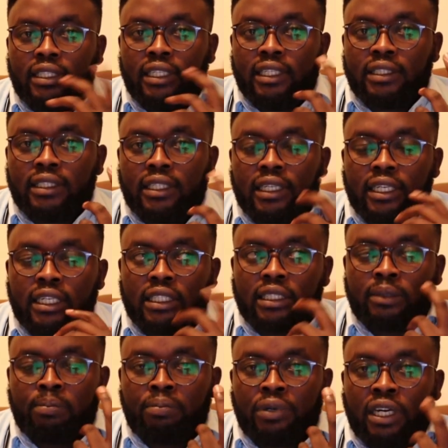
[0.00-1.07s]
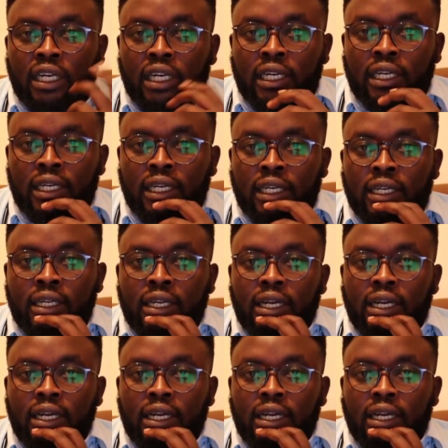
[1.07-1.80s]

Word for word: dizziness, pallor,